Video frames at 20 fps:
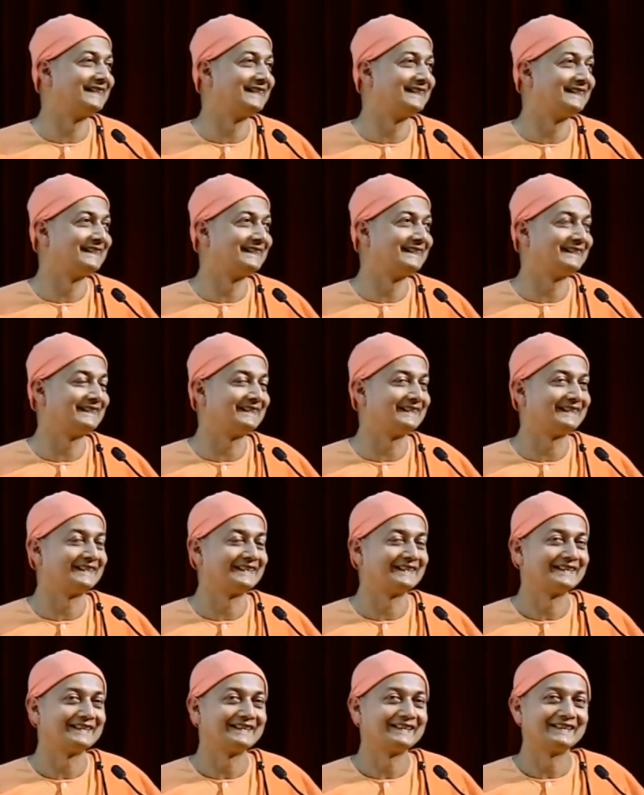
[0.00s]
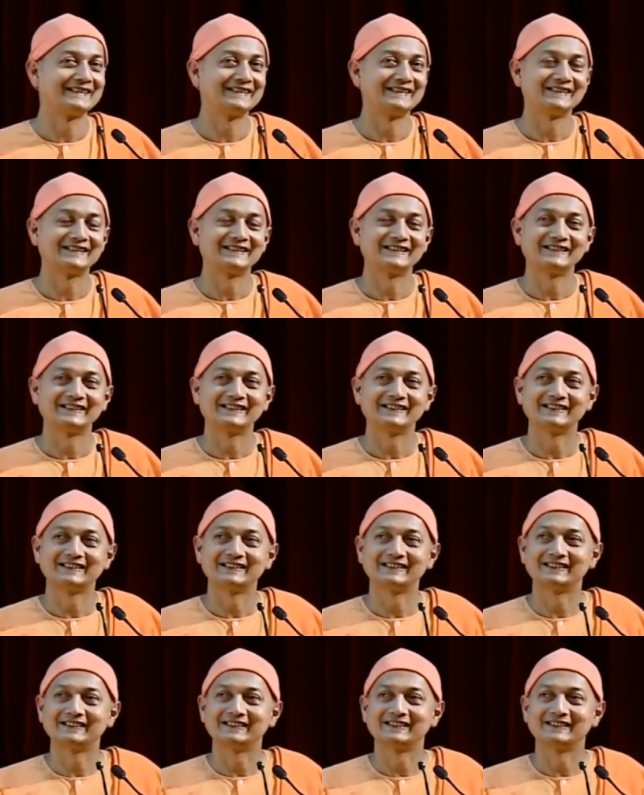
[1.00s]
Nothing is said.